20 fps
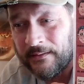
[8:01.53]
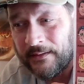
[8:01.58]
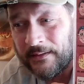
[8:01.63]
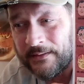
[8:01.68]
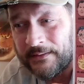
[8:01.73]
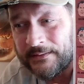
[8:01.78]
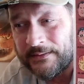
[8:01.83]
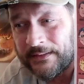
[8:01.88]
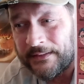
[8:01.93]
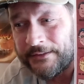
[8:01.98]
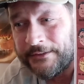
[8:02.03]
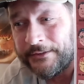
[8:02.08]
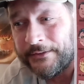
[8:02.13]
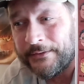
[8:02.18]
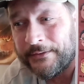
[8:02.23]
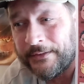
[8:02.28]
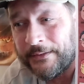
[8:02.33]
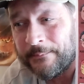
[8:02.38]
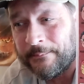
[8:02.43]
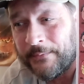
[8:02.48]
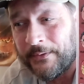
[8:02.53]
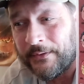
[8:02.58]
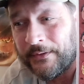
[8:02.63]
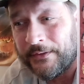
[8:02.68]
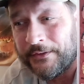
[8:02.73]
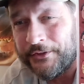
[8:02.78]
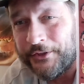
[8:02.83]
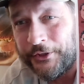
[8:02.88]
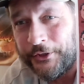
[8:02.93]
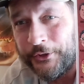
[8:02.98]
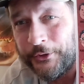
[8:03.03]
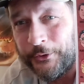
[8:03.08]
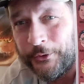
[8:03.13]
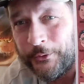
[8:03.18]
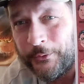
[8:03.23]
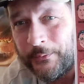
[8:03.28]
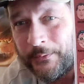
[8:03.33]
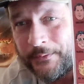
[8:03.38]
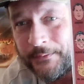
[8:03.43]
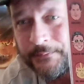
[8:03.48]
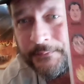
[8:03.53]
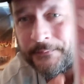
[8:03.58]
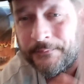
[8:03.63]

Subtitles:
here's issue number 2.